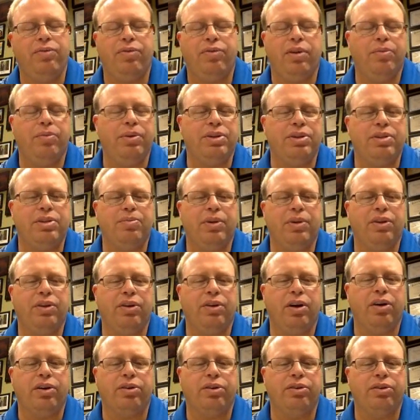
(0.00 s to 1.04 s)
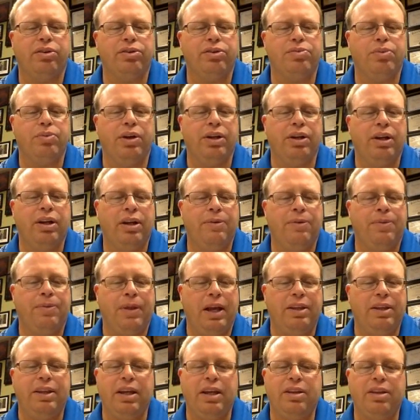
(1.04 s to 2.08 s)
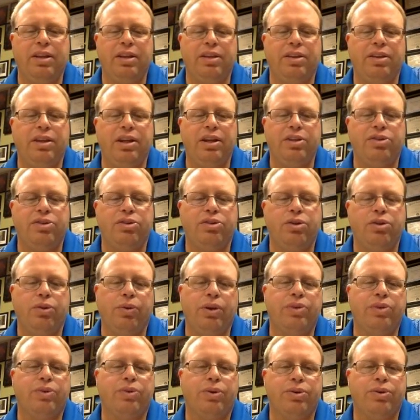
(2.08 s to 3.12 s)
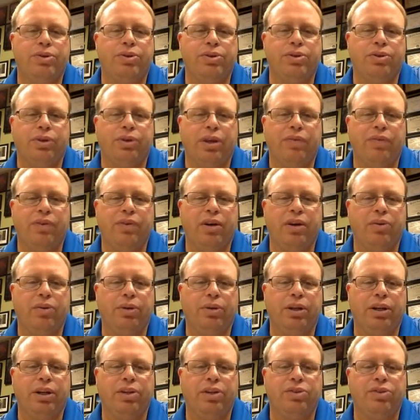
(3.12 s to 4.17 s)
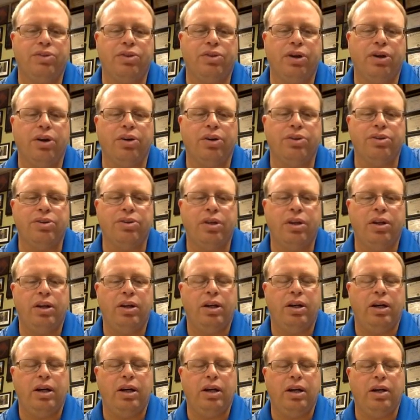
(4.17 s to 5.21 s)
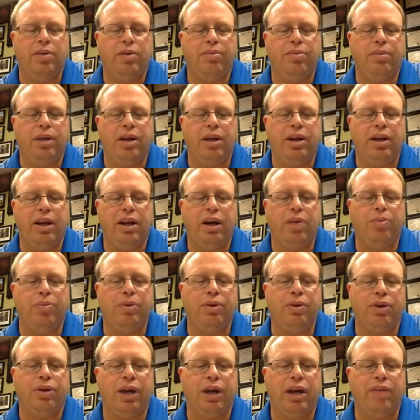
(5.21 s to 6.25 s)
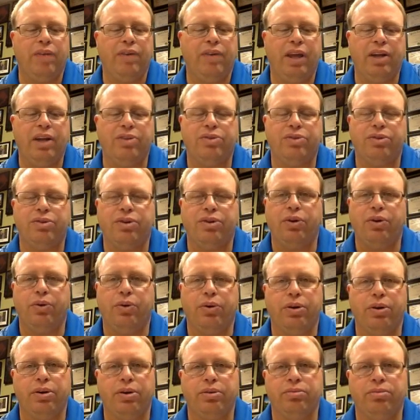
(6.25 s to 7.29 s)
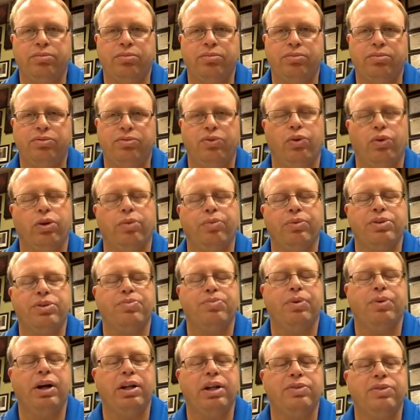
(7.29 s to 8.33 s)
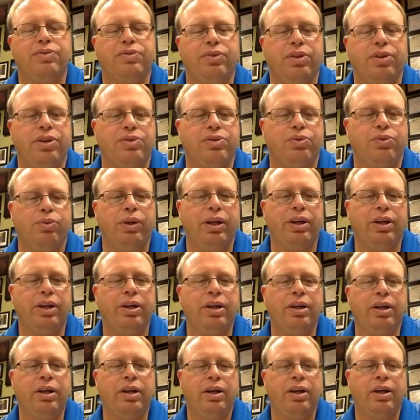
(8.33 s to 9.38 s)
There'll be some other articles, but I think that these 2 resources will give you a really good start and help you kind of answer your forum response for this week.